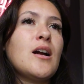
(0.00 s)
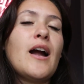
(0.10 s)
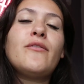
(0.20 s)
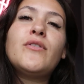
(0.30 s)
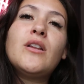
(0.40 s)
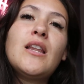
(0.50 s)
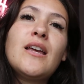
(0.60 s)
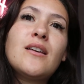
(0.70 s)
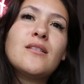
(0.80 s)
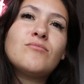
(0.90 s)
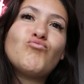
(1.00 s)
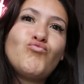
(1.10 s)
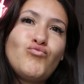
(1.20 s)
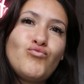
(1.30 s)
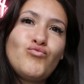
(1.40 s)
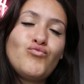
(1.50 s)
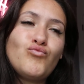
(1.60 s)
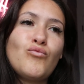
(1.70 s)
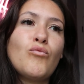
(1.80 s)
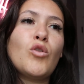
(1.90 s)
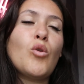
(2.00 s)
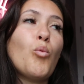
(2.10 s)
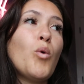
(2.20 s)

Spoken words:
I feel like the